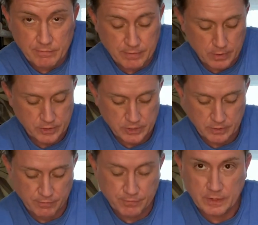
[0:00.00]
Very
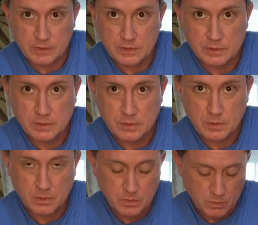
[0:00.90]
gently fix
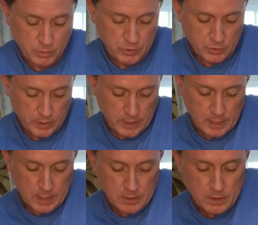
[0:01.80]
with the treating
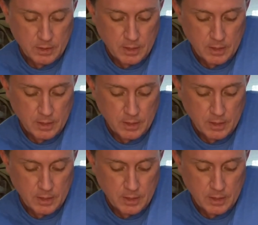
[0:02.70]
hand.